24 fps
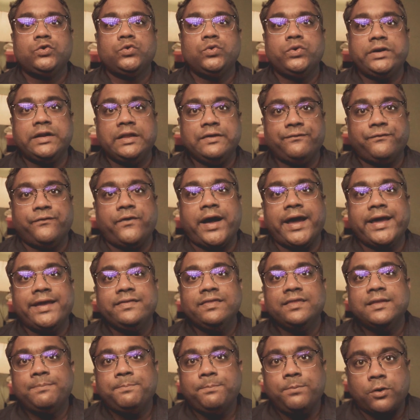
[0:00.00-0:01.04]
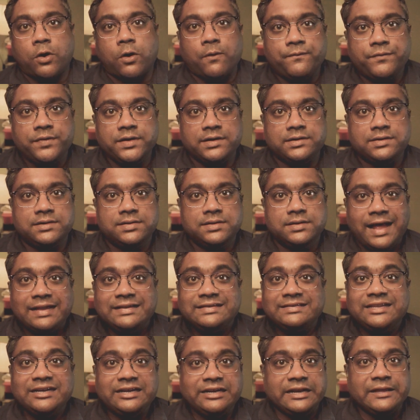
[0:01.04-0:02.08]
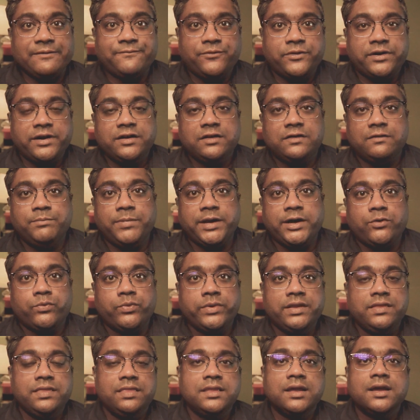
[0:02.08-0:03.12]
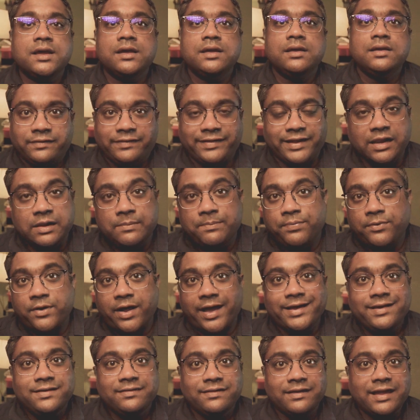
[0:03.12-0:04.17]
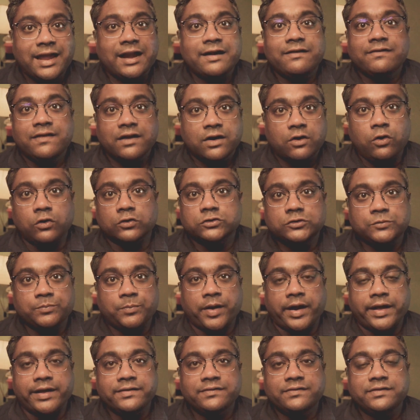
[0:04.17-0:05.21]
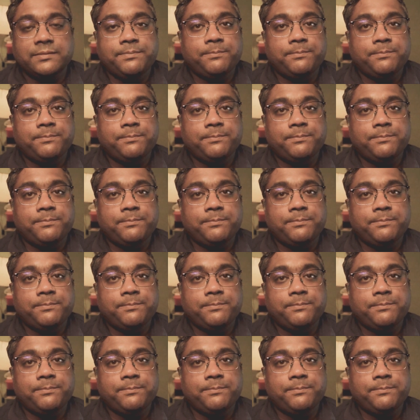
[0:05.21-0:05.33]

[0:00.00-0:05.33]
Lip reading: to define the profit as the difference between the sell price and the cost price,